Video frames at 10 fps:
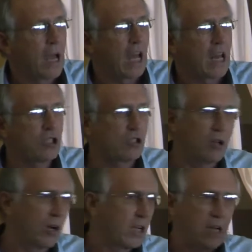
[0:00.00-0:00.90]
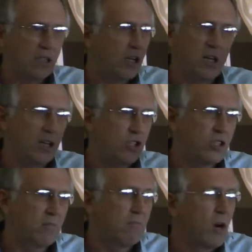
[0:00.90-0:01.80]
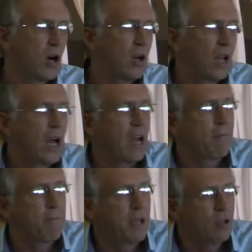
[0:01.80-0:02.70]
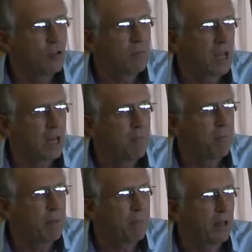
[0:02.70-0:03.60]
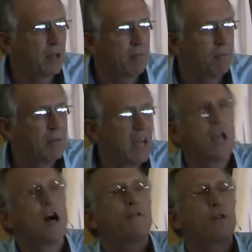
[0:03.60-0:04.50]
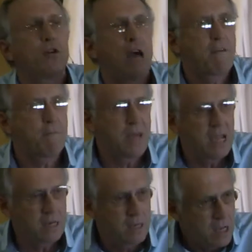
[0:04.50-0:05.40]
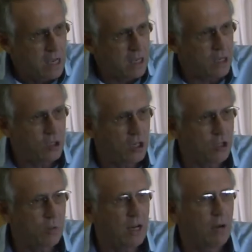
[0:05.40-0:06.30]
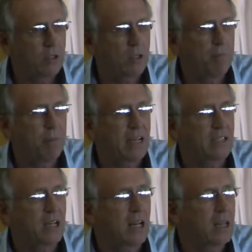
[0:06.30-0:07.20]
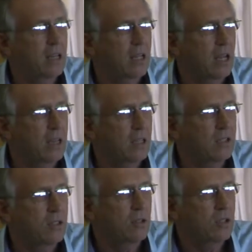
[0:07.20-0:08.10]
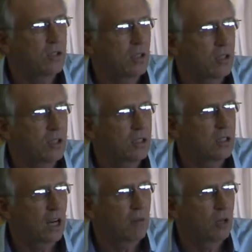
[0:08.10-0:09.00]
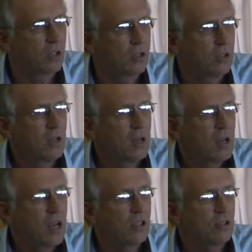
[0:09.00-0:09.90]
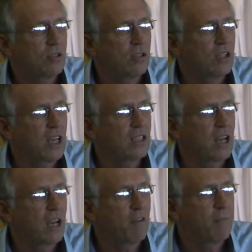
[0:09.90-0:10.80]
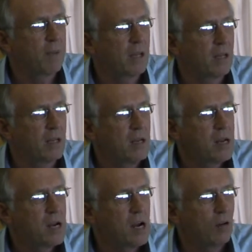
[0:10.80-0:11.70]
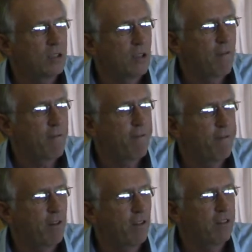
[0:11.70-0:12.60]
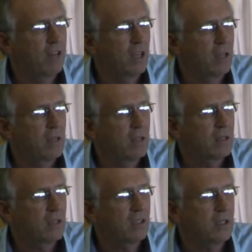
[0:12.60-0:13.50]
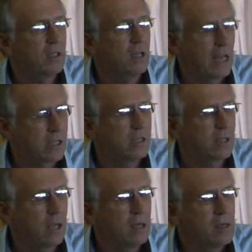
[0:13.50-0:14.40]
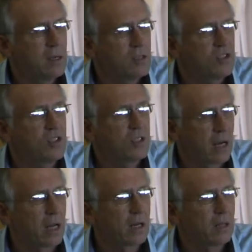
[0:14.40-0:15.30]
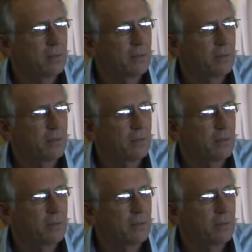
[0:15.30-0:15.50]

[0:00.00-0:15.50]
and as good as a Christian model I have been to many people, and many of you have been in the church when I was a pastor at, at the Students' Church in Stellenbosch. As good as I have been, I was a filthy, disgusting sinner